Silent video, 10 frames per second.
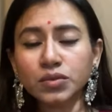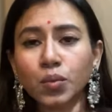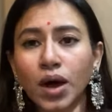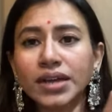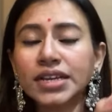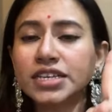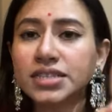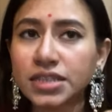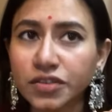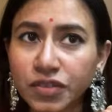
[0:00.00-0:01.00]
One
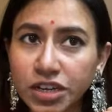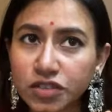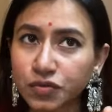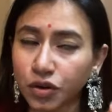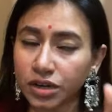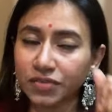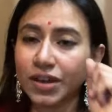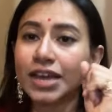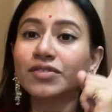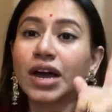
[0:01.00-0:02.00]
is if it is
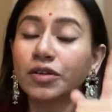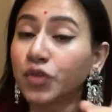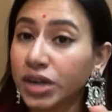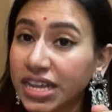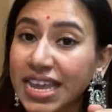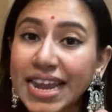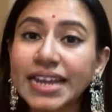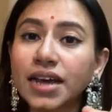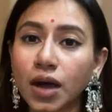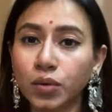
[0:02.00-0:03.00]

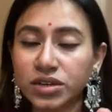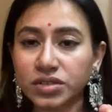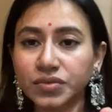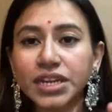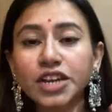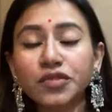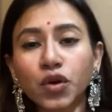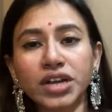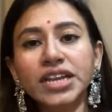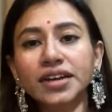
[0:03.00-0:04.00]
48 hours, we need
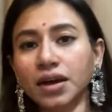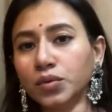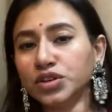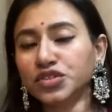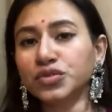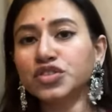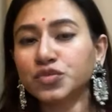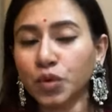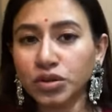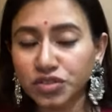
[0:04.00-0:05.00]
48 hours to
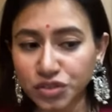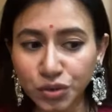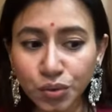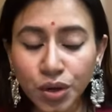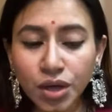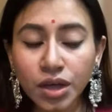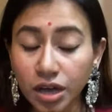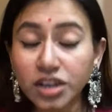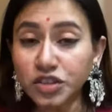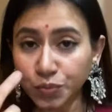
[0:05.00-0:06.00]
respond to you,
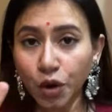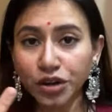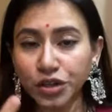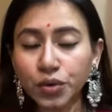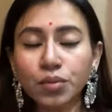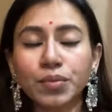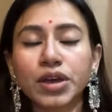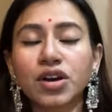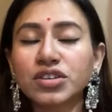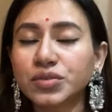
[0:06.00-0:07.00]

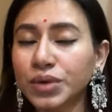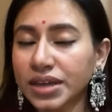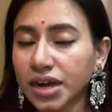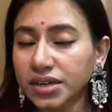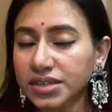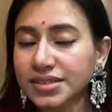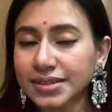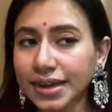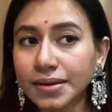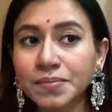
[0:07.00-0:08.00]
because you can
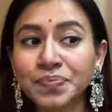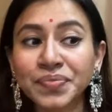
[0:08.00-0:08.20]
understand